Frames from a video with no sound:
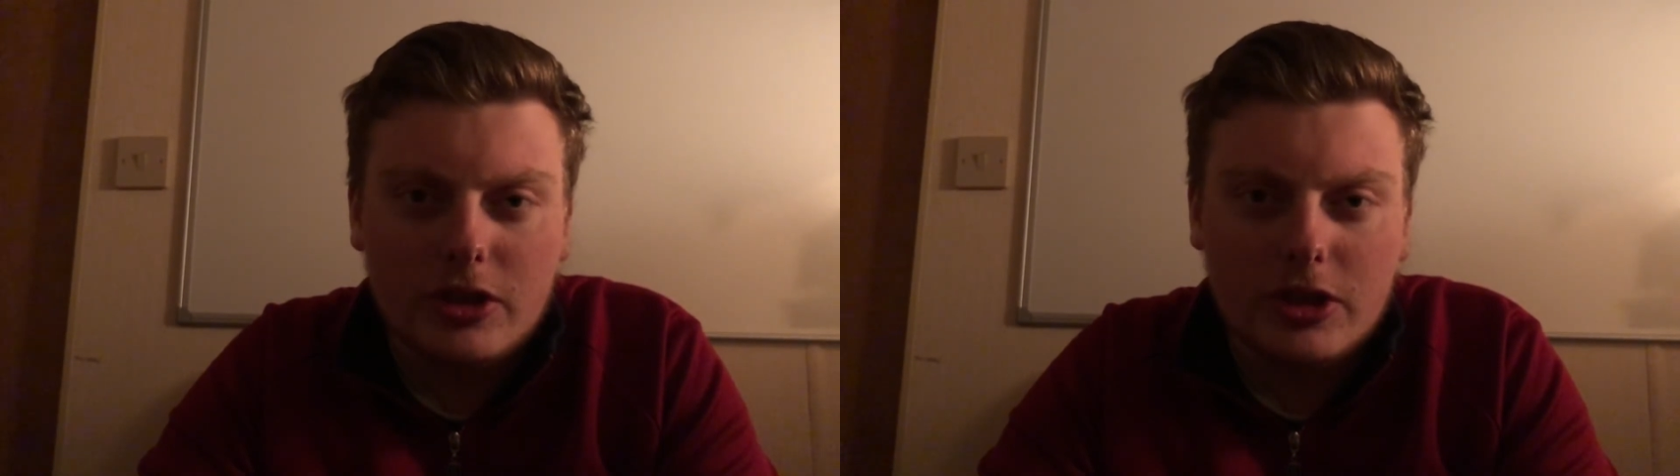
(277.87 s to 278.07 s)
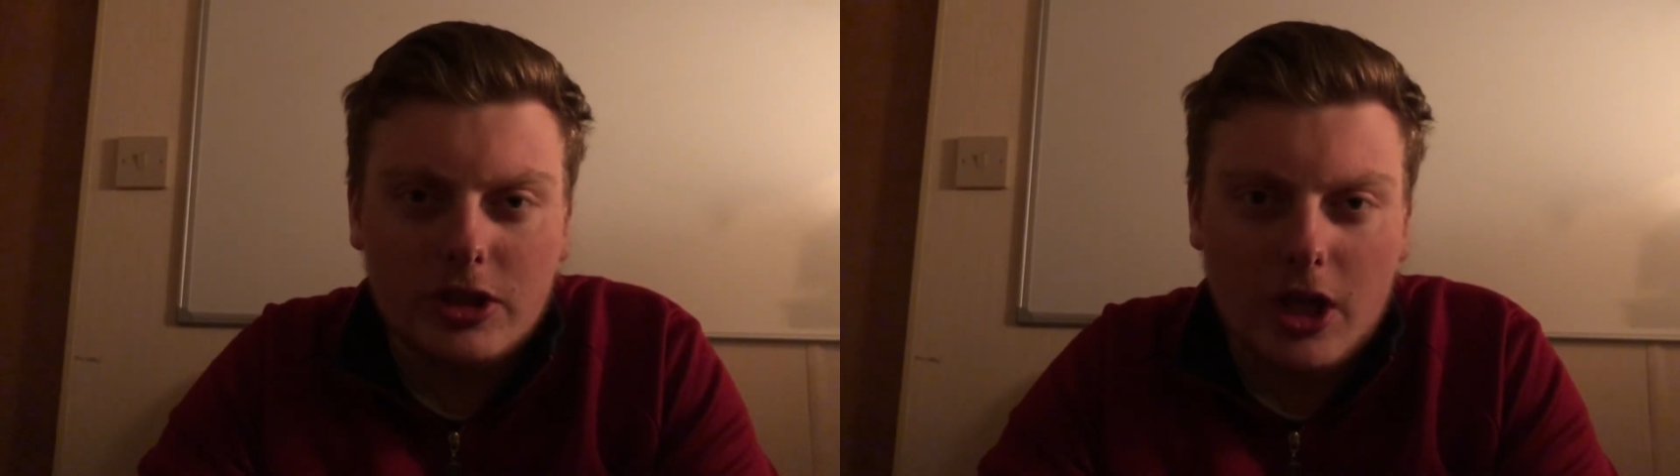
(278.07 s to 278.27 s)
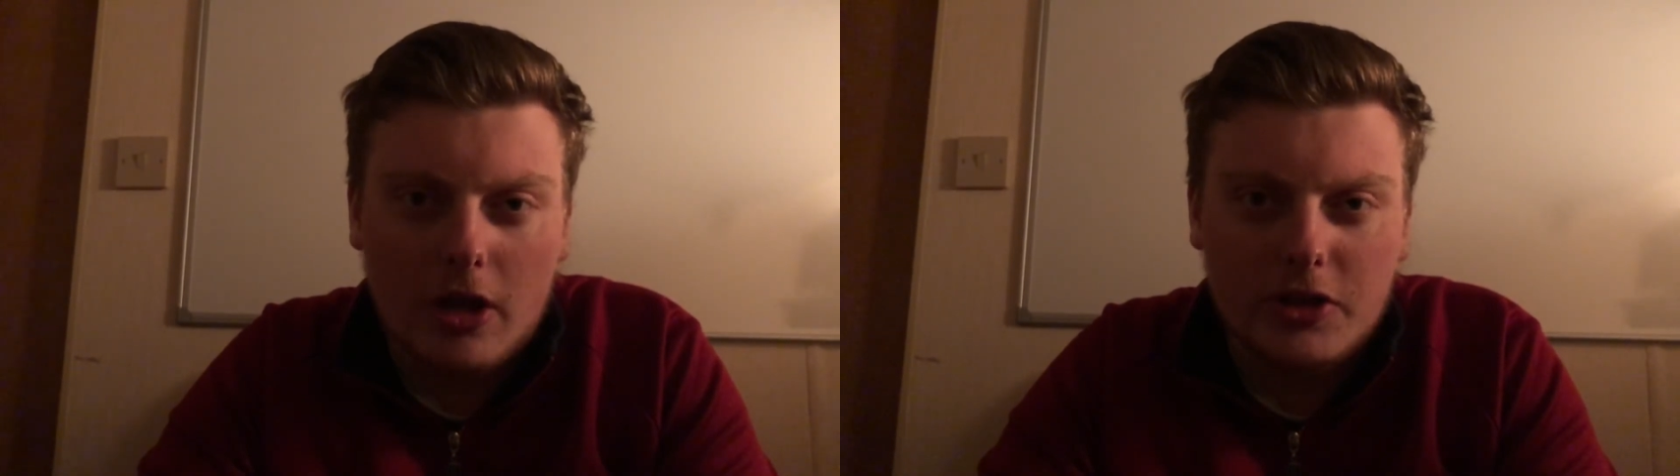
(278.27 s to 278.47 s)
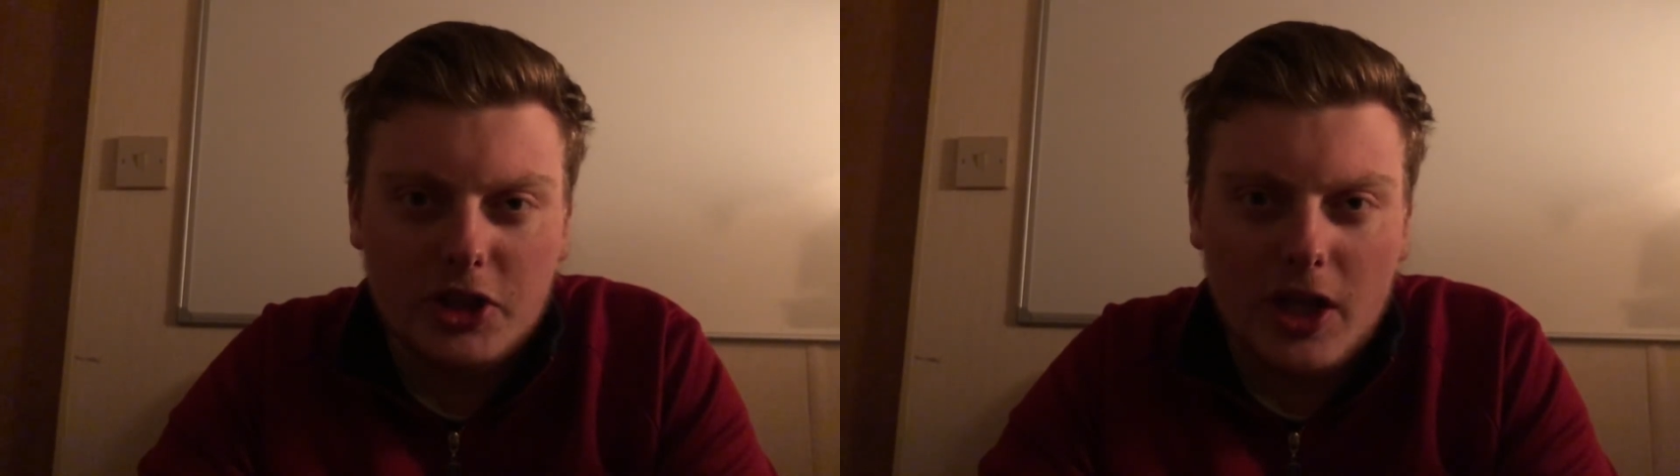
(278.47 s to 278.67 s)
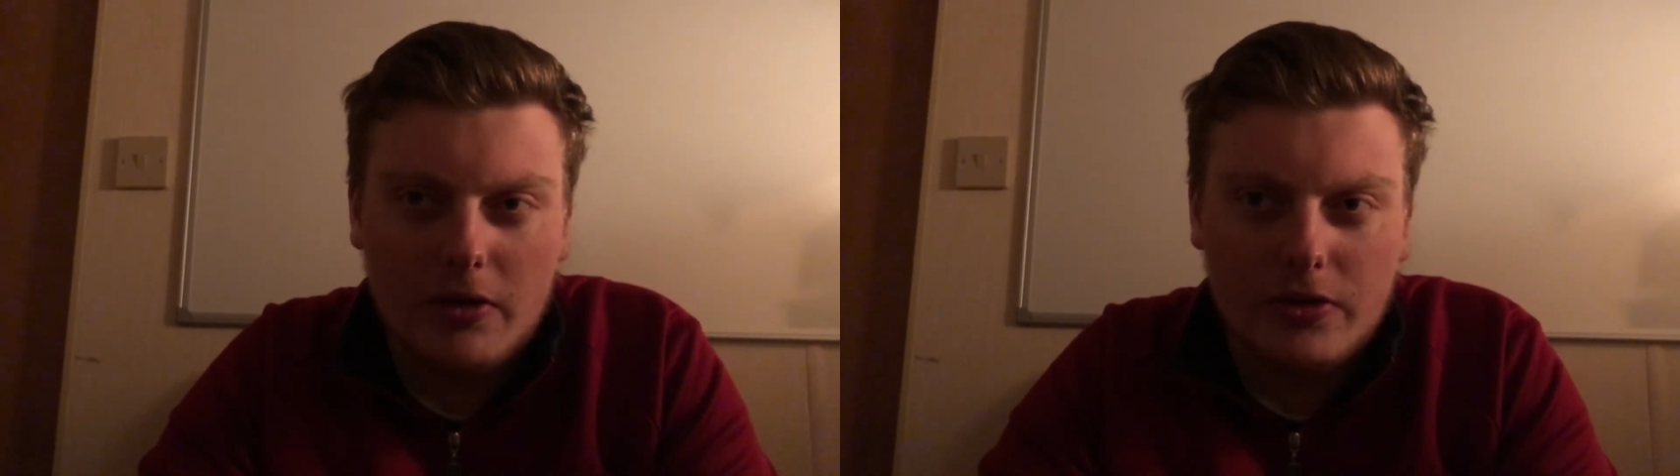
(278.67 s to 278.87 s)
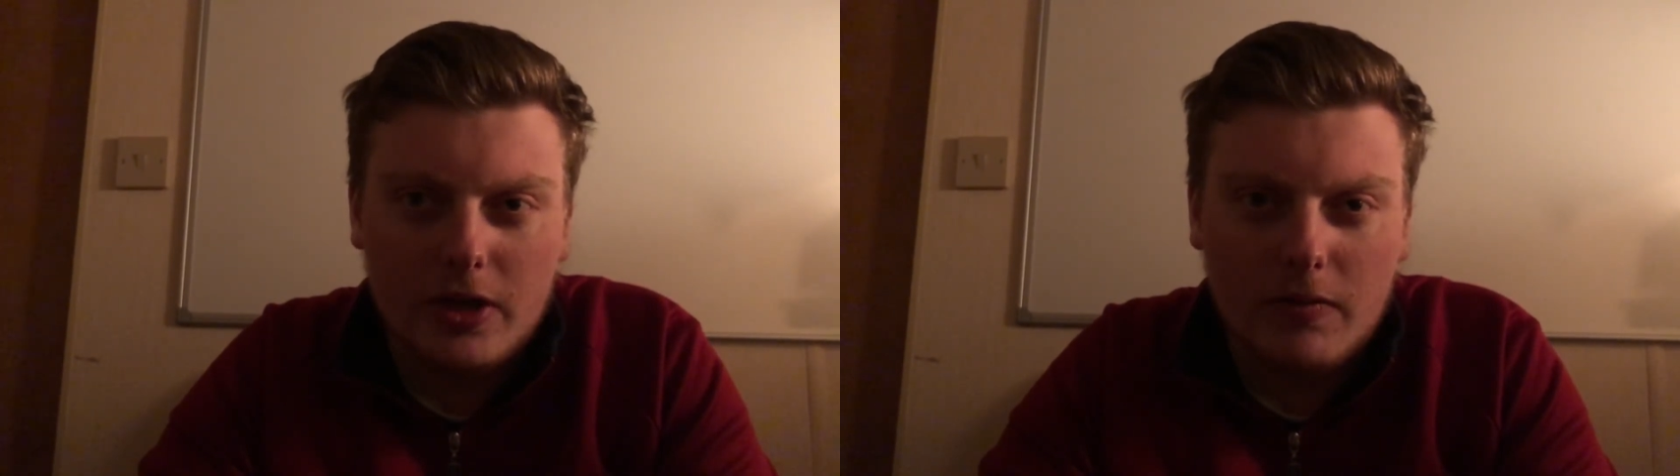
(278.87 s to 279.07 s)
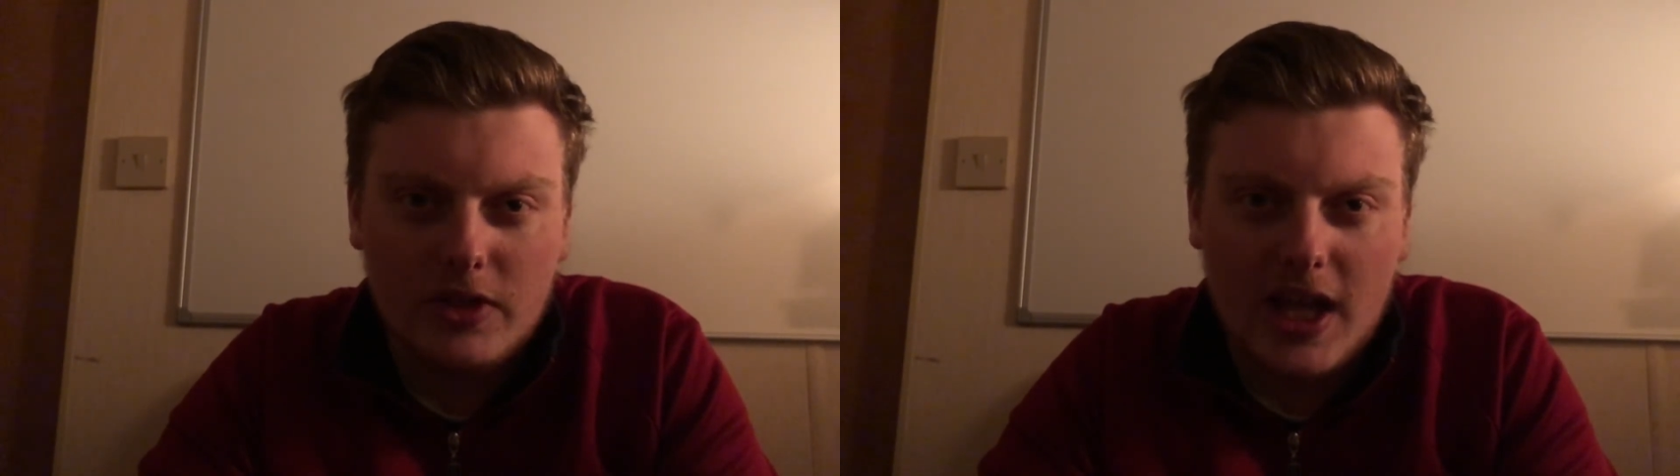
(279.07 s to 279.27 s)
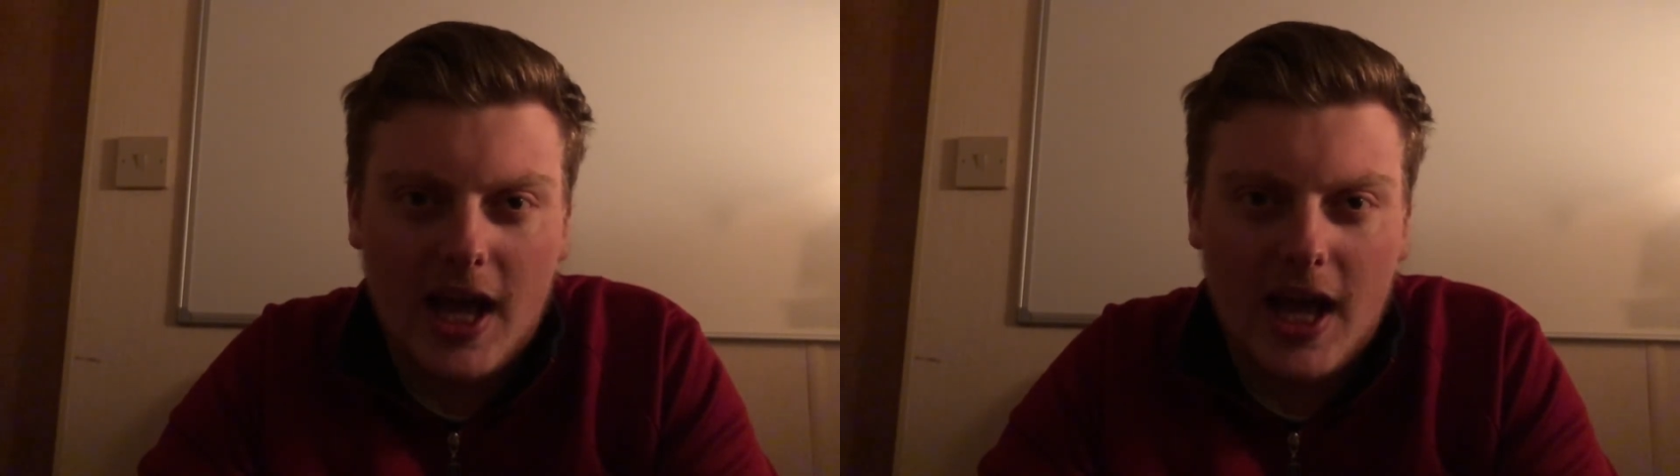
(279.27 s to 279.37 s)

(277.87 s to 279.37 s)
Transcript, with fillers: to, to go to Chelsea, and obviously,